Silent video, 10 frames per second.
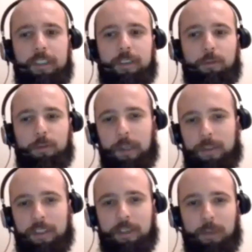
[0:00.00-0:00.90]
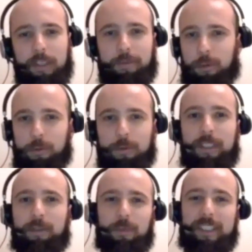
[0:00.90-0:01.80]
in 2024 you
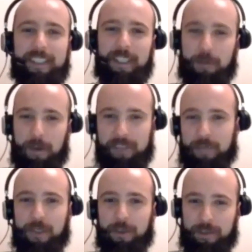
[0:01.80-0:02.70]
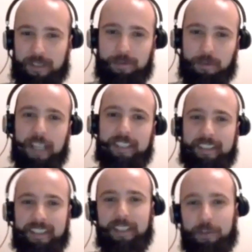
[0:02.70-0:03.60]
need to be in the UFC, because if you add
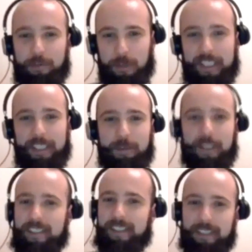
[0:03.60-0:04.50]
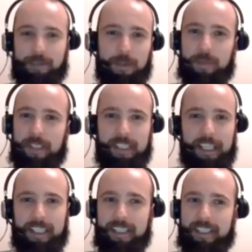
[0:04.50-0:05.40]
few other wins, it will be
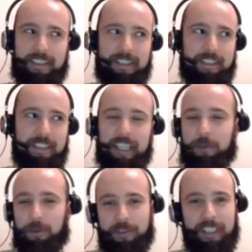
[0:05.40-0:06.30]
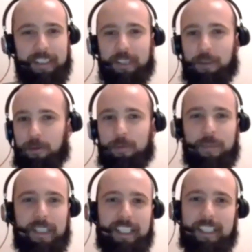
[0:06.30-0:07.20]
like 9 or 10-0,
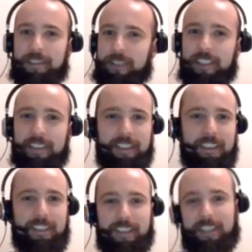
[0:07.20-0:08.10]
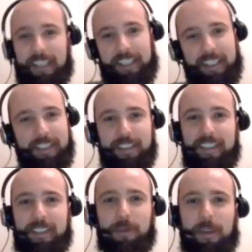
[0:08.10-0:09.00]
being undefeated. It's like
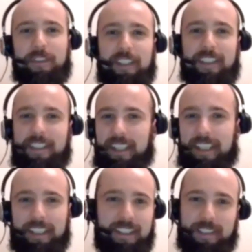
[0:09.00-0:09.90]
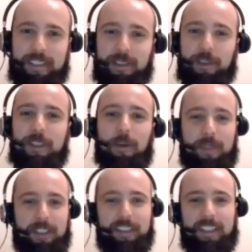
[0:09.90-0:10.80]
UFC. It's like only
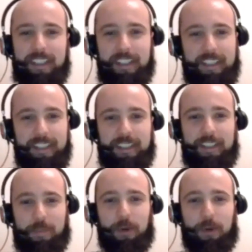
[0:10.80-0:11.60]
option in this